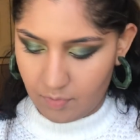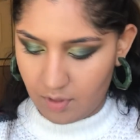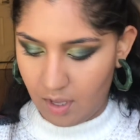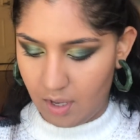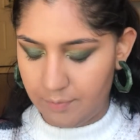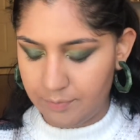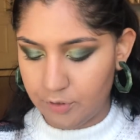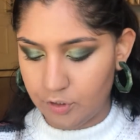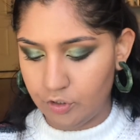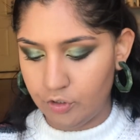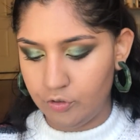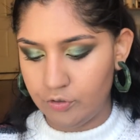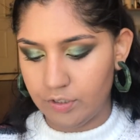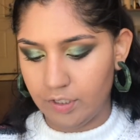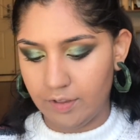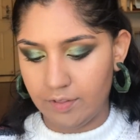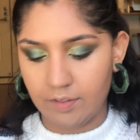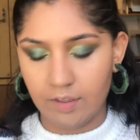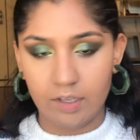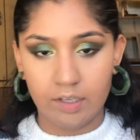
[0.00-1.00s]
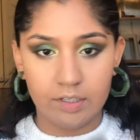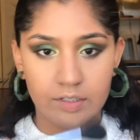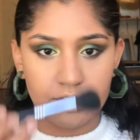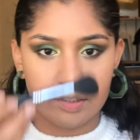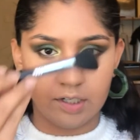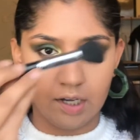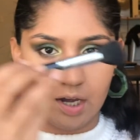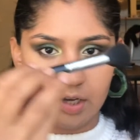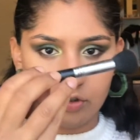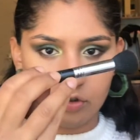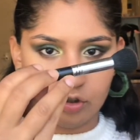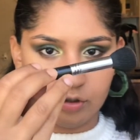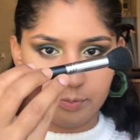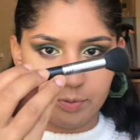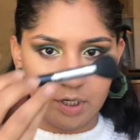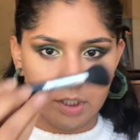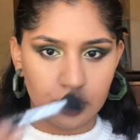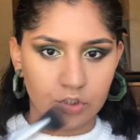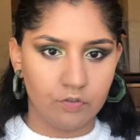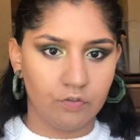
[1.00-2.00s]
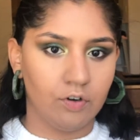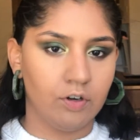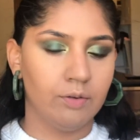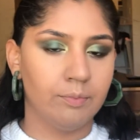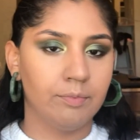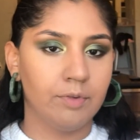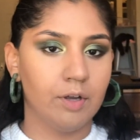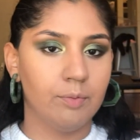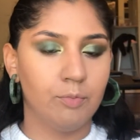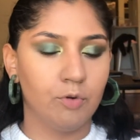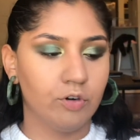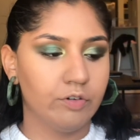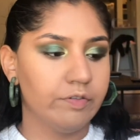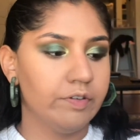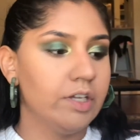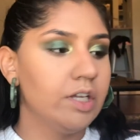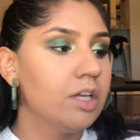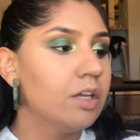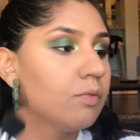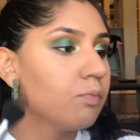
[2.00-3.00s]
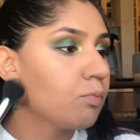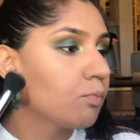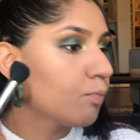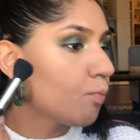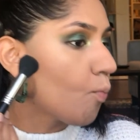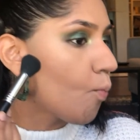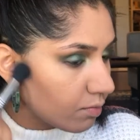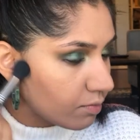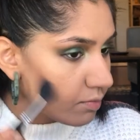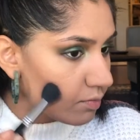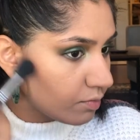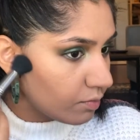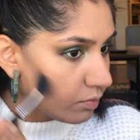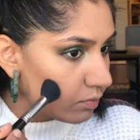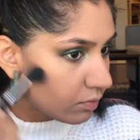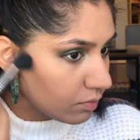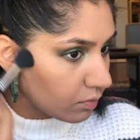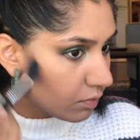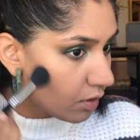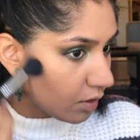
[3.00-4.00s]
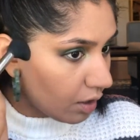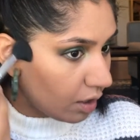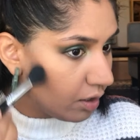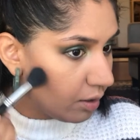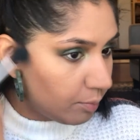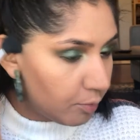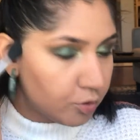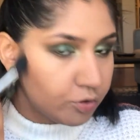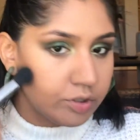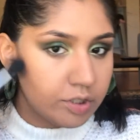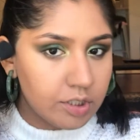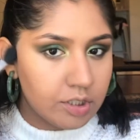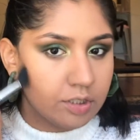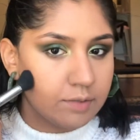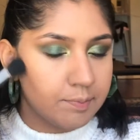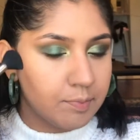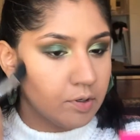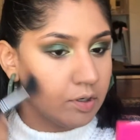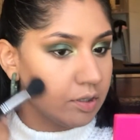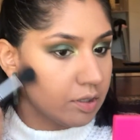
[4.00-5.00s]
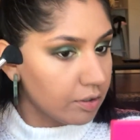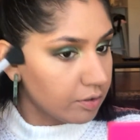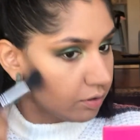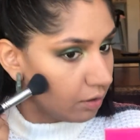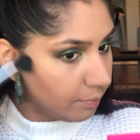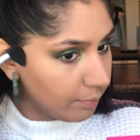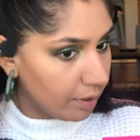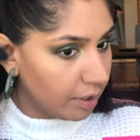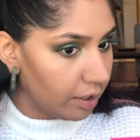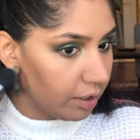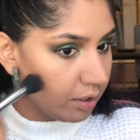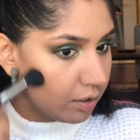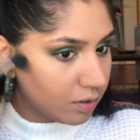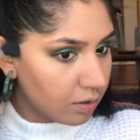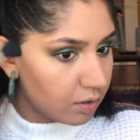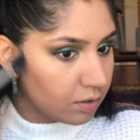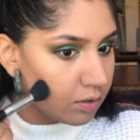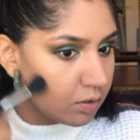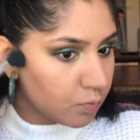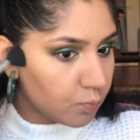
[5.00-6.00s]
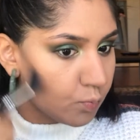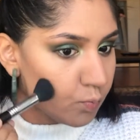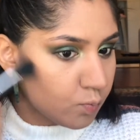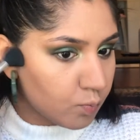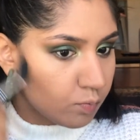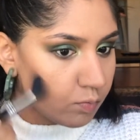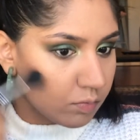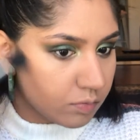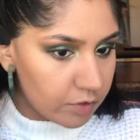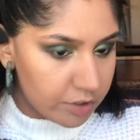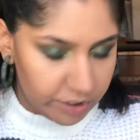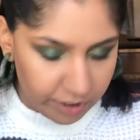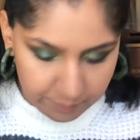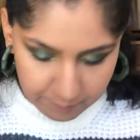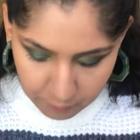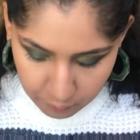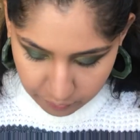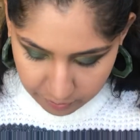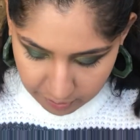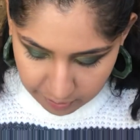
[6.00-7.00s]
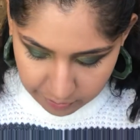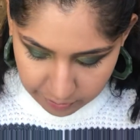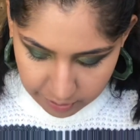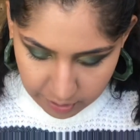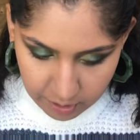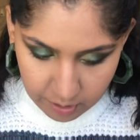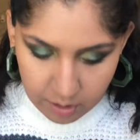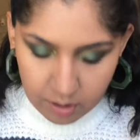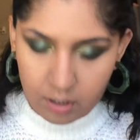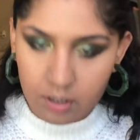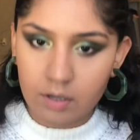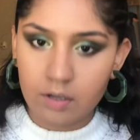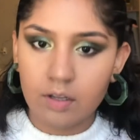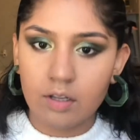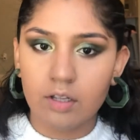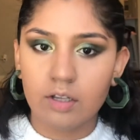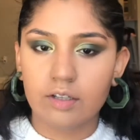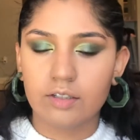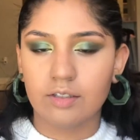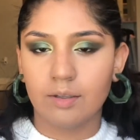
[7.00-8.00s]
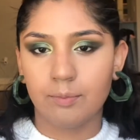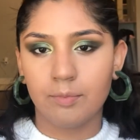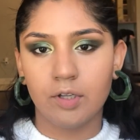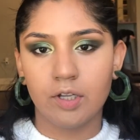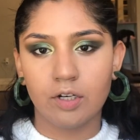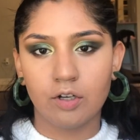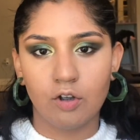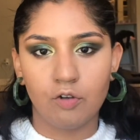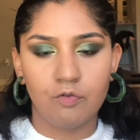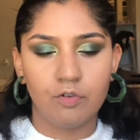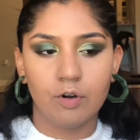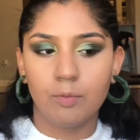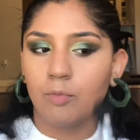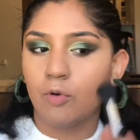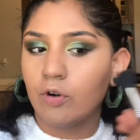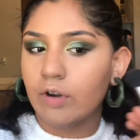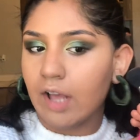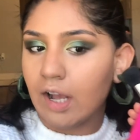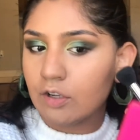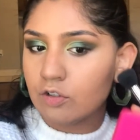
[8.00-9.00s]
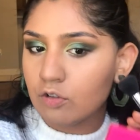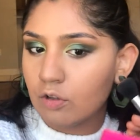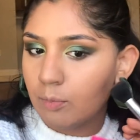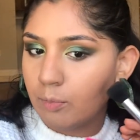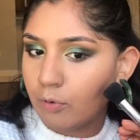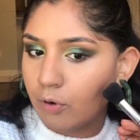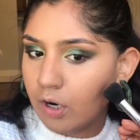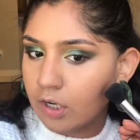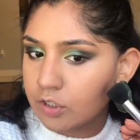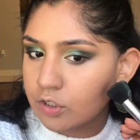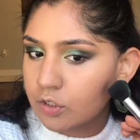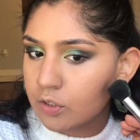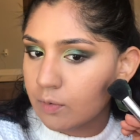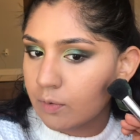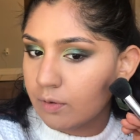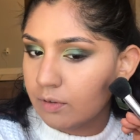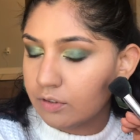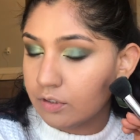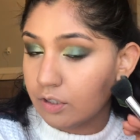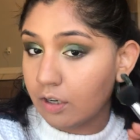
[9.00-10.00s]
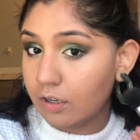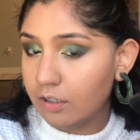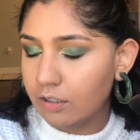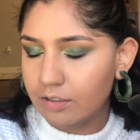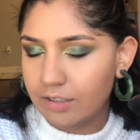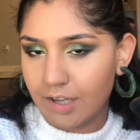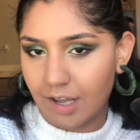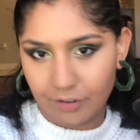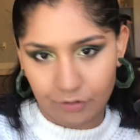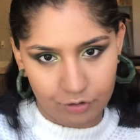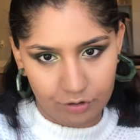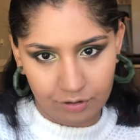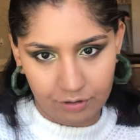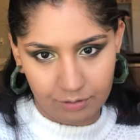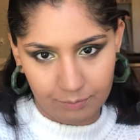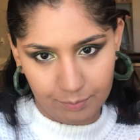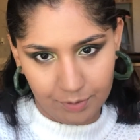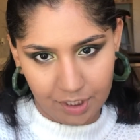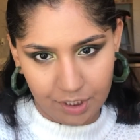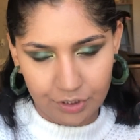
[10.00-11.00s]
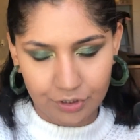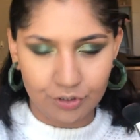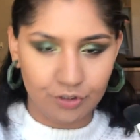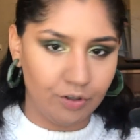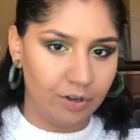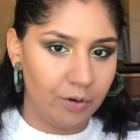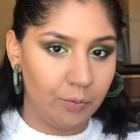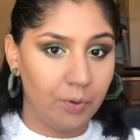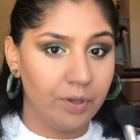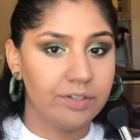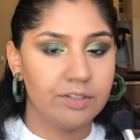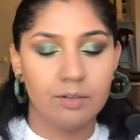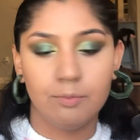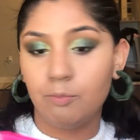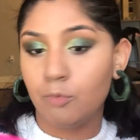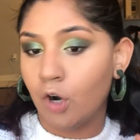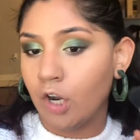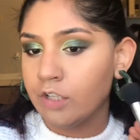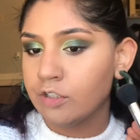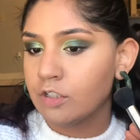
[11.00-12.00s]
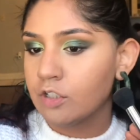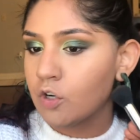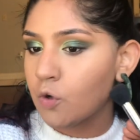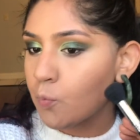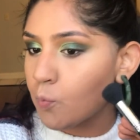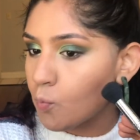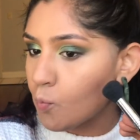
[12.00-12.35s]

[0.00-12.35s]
I'm just using this contour brush from Morphe. And I'm mostly just putting this on my cheekbone area because I'm gonna go for a more natural blush, so I want some bronzer.